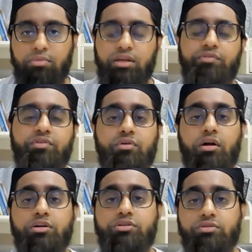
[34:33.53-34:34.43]
But if you
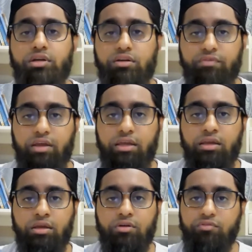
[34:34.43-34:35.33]
are to
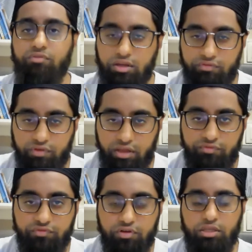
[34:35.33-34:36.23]
convey
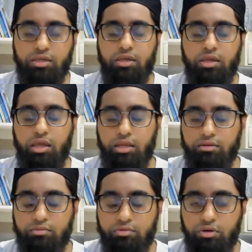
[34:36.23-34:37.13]
it fully
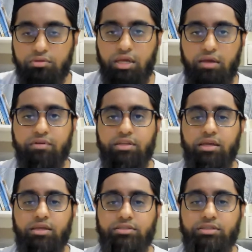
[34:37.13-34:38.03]
and don't have
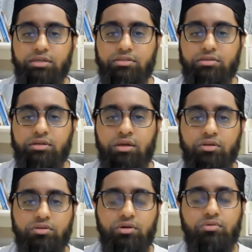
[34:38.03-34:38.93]
any hesitation.
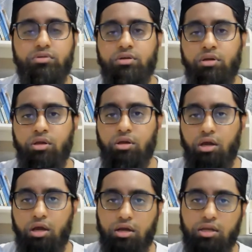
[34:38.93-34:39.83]
Don't
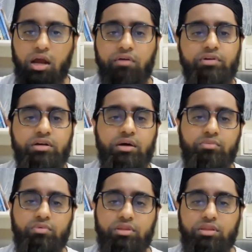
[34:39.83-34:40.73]
cover it
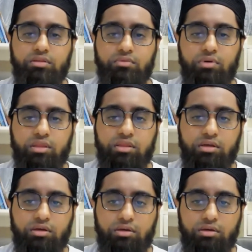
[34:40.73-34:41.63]
up with